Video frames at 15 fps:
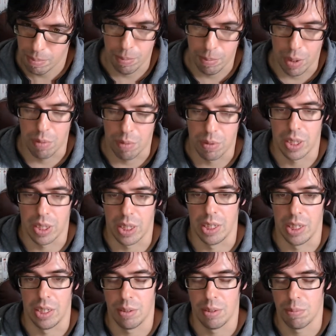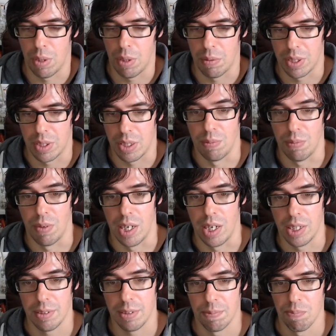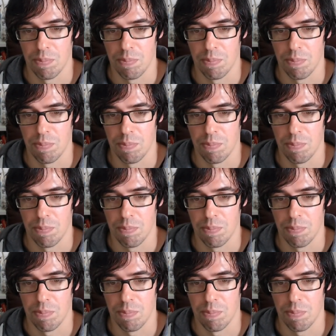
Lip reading: perfectly fine.